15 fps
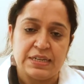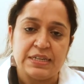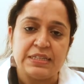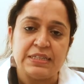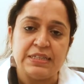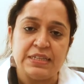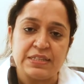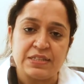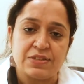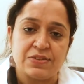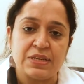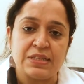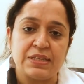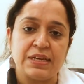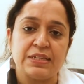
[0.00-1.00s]
These
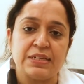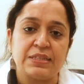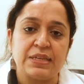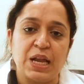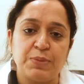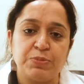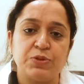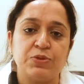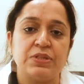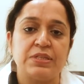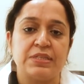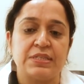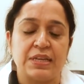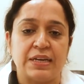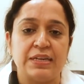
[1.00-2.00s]
three things help to
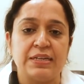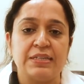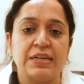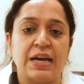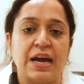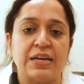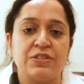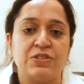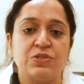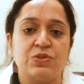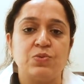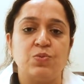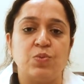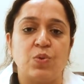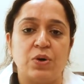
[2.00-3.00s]
decide as to
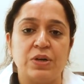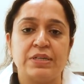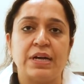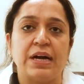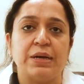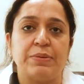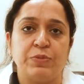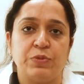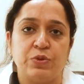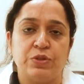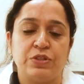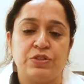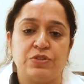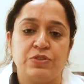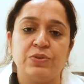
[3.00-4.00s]
what I am
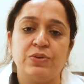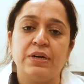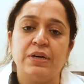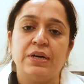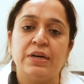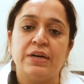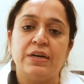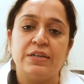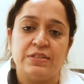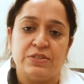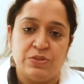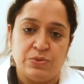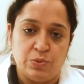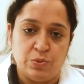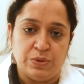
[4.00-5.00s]
going to
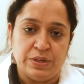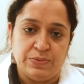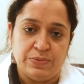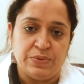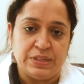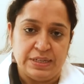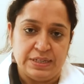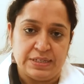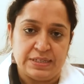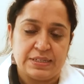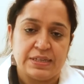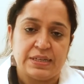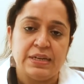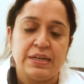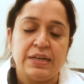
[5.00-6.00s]
do with it.
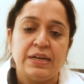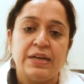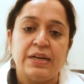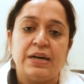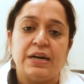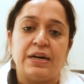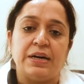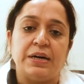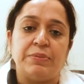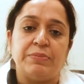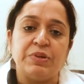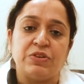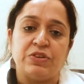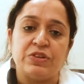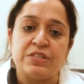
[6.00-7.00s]

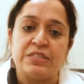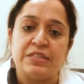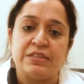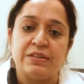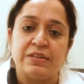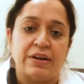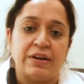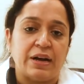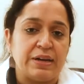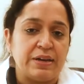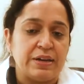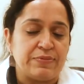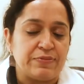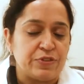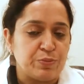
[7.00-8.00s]
Because
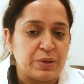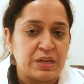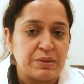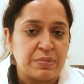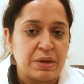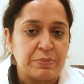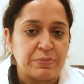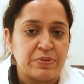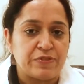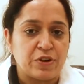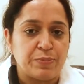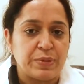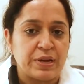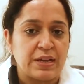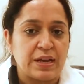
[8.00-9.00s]
if you may remember from
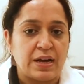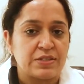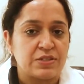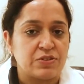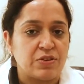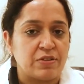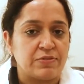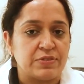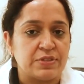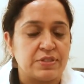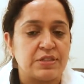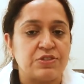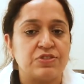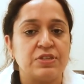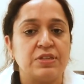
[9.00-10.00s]
my last
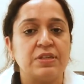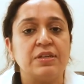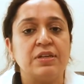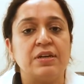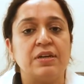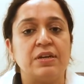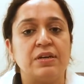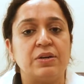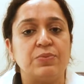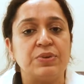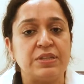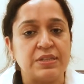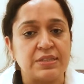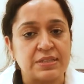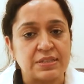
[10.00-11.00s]
conversation, we
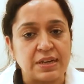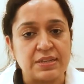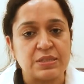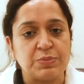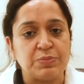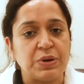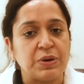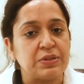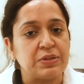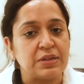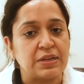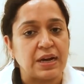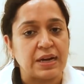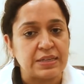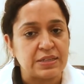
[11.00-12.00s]
discussed about the
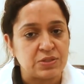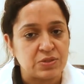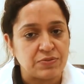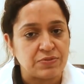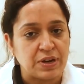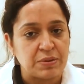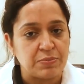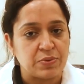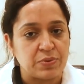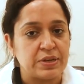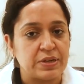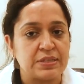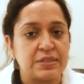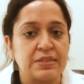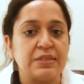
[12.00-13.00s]
kinds of
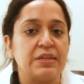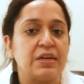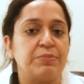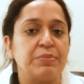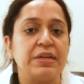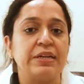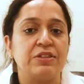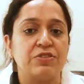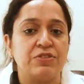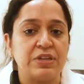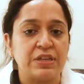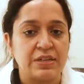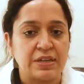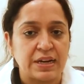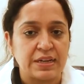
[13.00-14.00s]
fibroids. There are mainly three
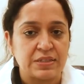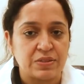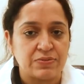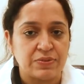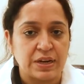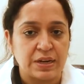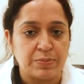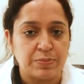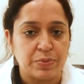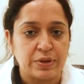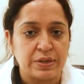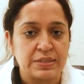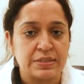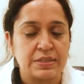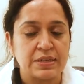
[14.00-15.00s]
kinds of fibroids.